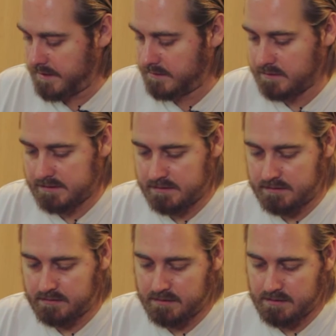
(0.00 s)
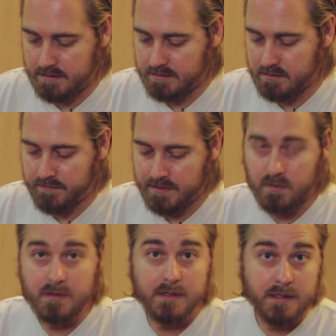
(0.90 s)
It doesn't interfere
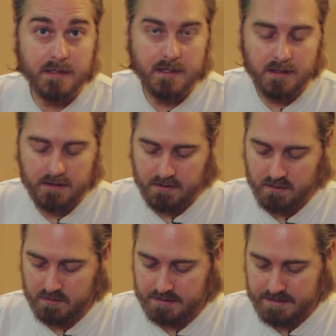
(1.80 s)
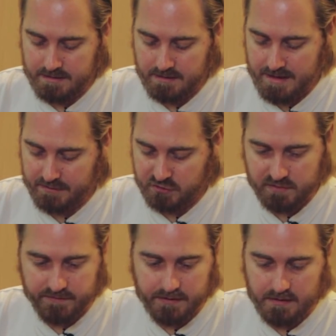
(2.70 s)
with the you know, with the action
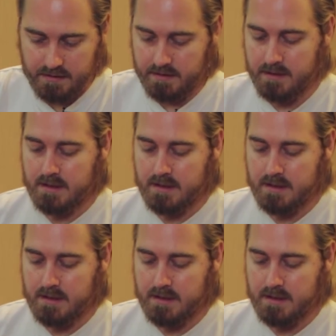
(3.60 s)
of the gun.